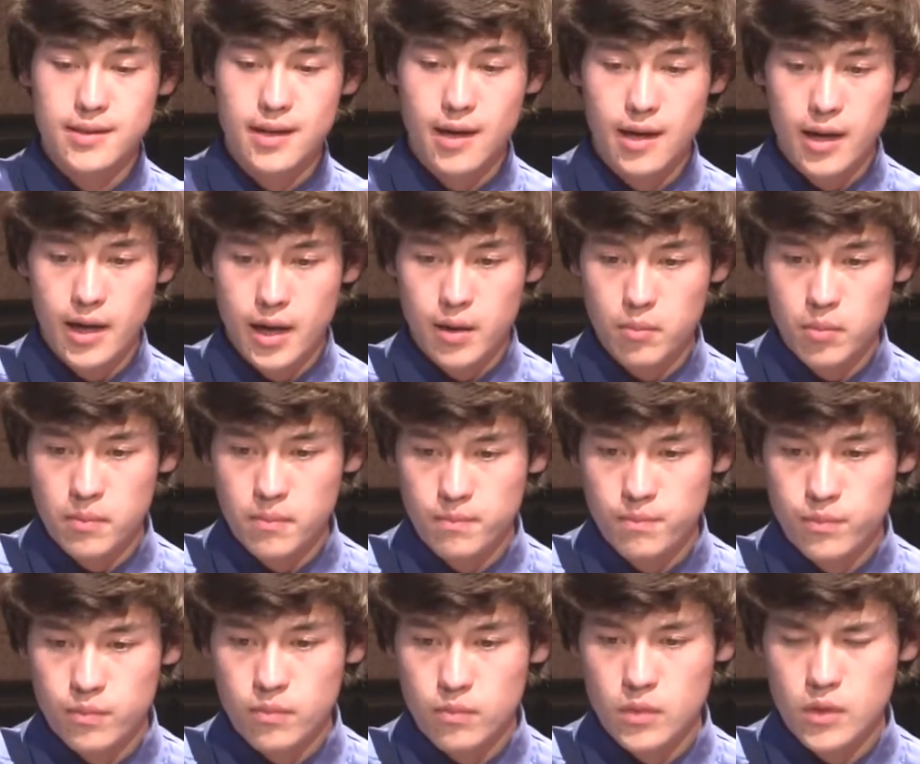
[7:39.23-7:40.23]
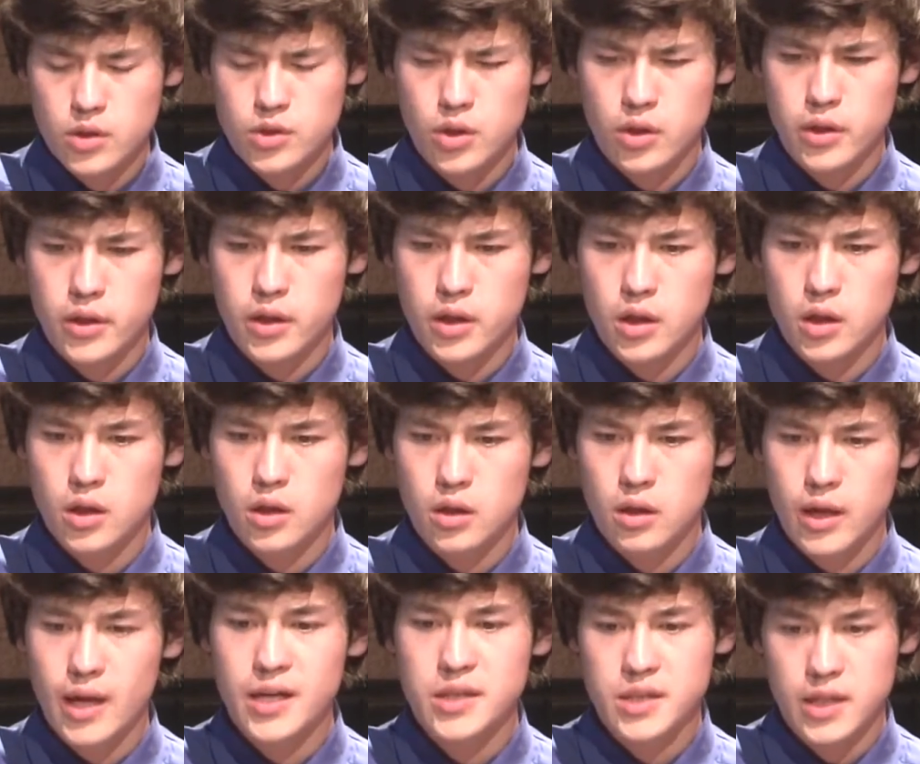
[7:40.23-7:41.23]
time. Sorry, the
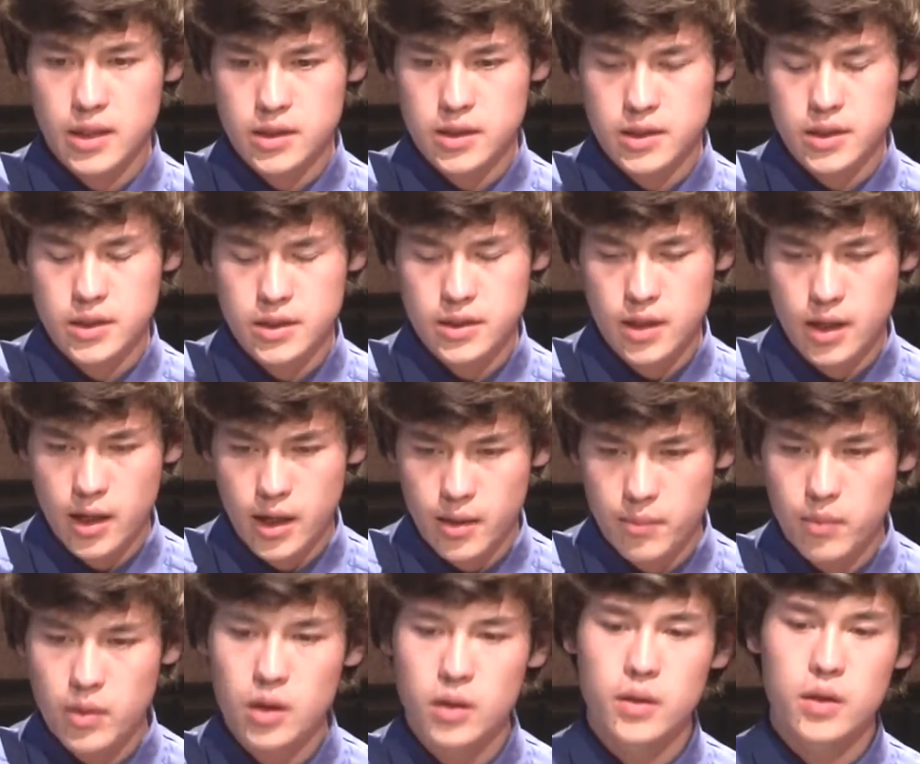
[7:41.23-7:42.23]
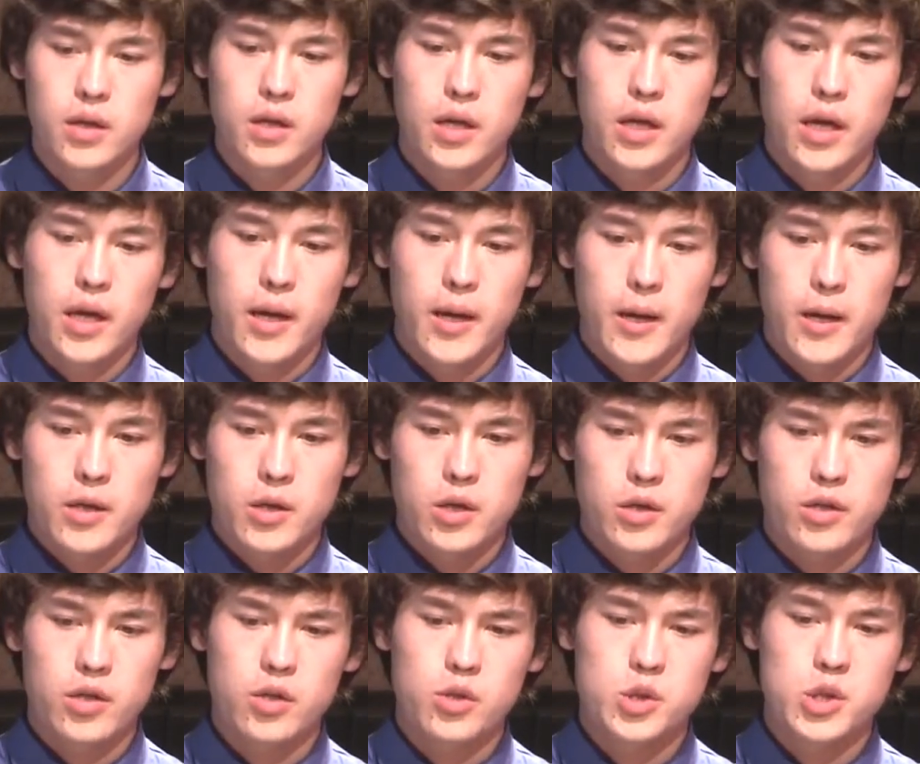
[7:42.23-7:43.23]
x-axis is time.
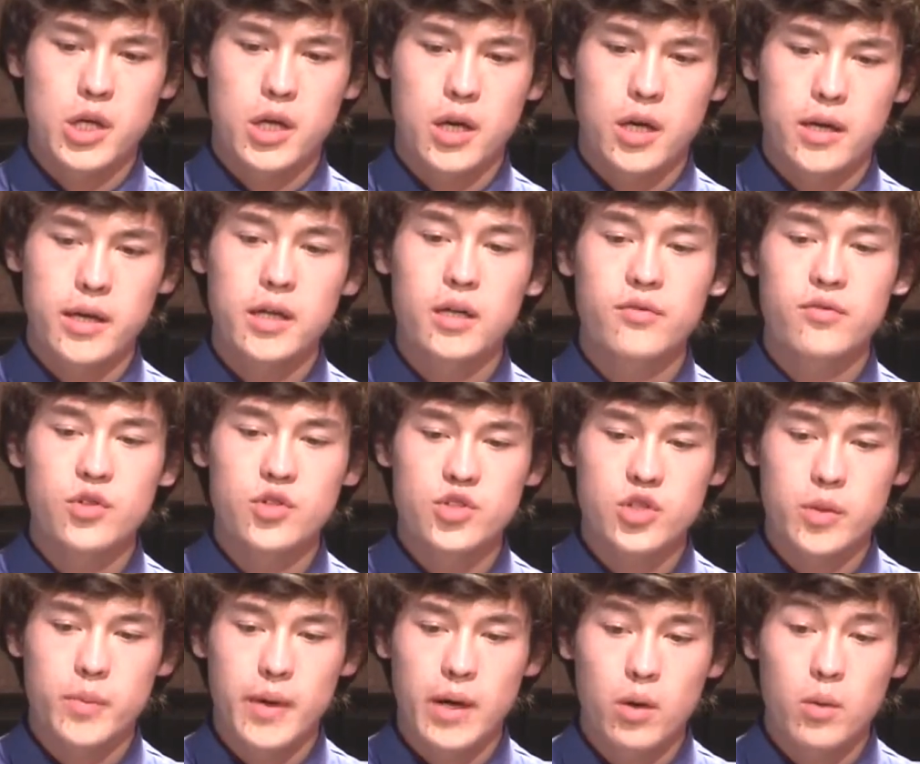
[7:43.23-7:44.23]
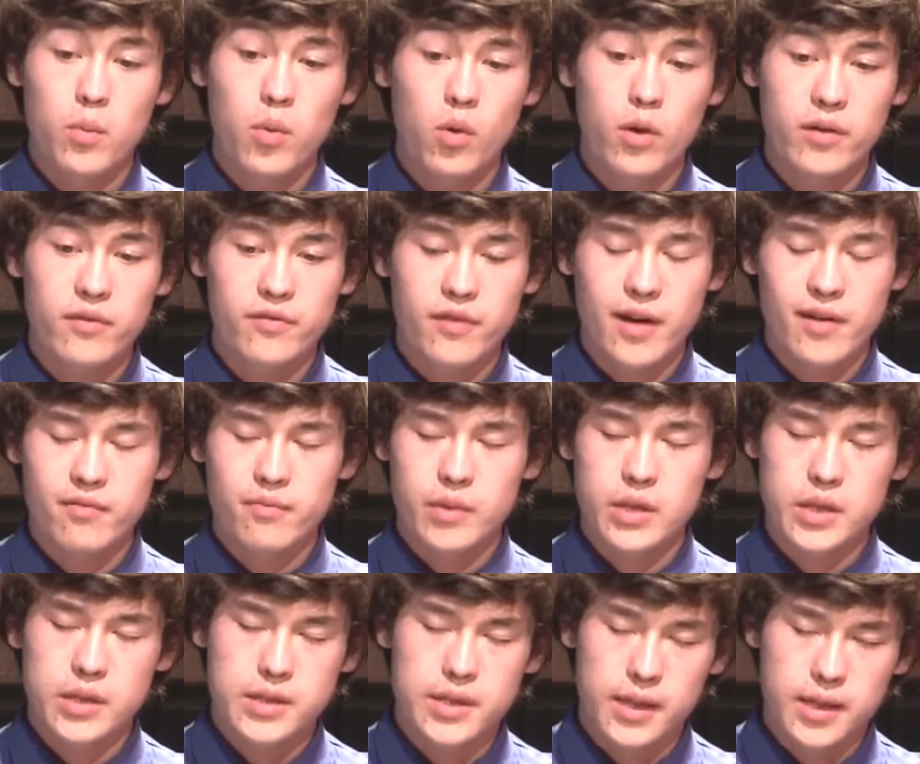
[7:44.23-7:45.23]
Those intervals are about 0.5
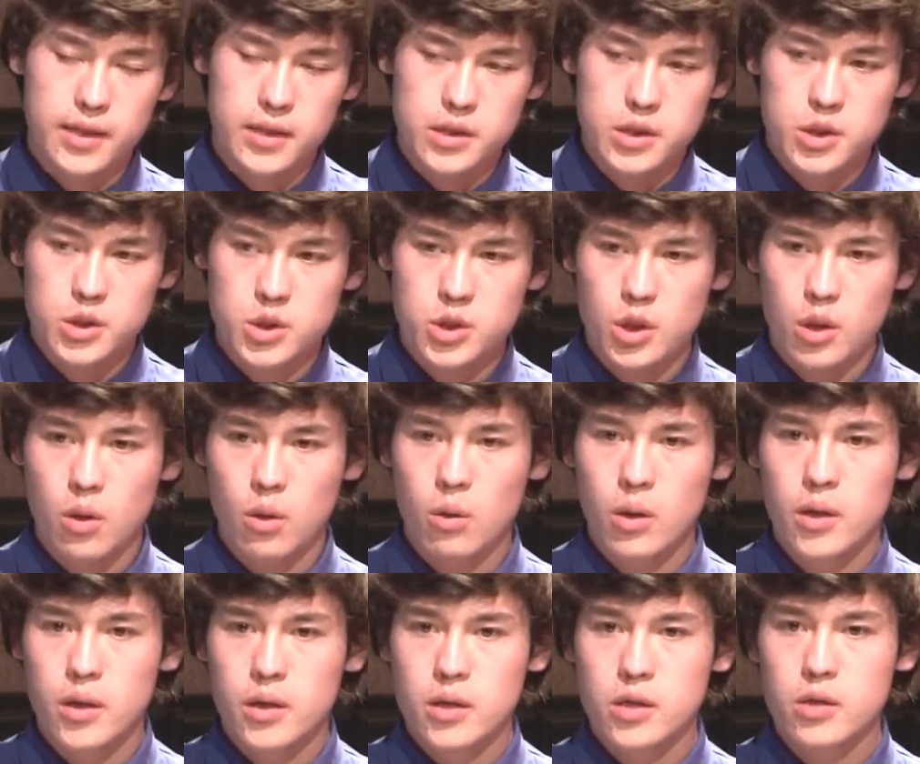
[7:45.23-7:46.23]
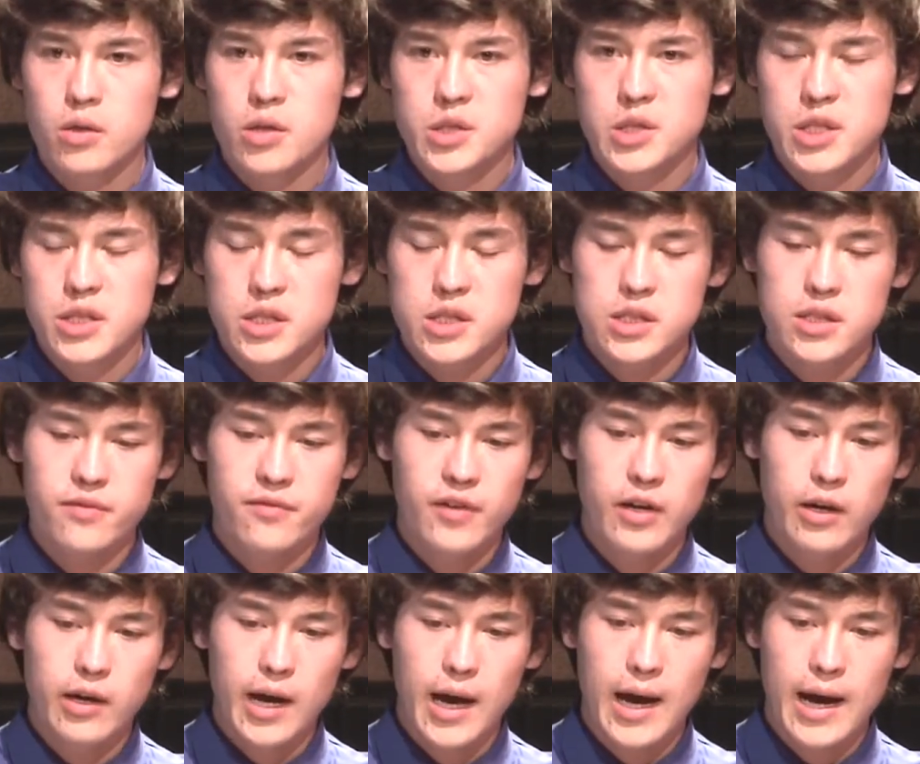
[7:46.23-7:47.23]
milliseconds. So you can see this is a
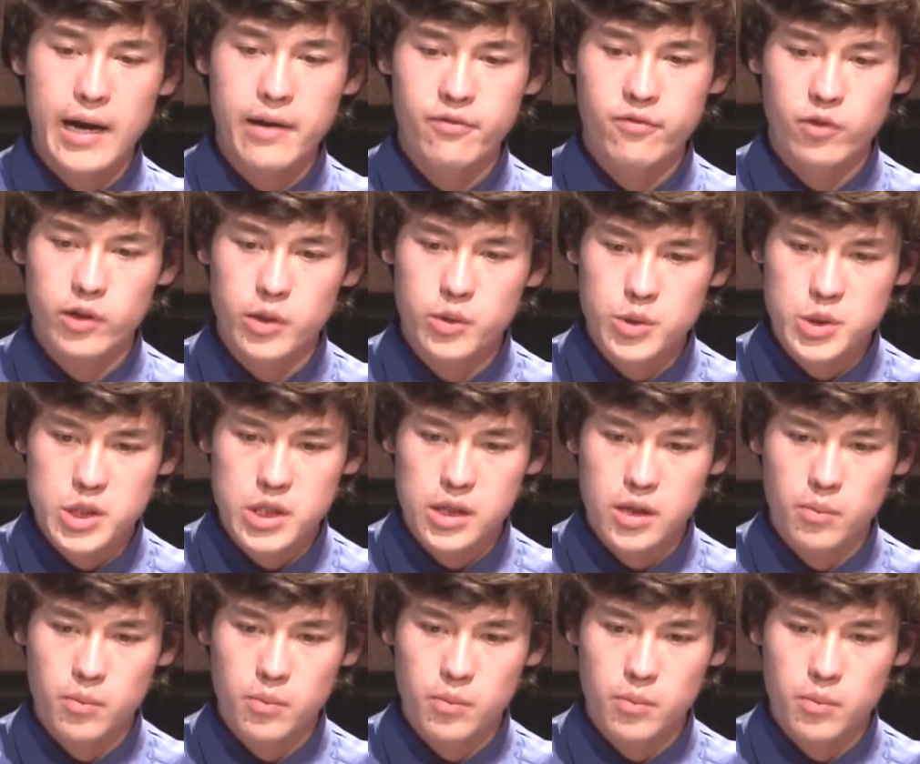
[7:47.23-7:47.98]
very high frequency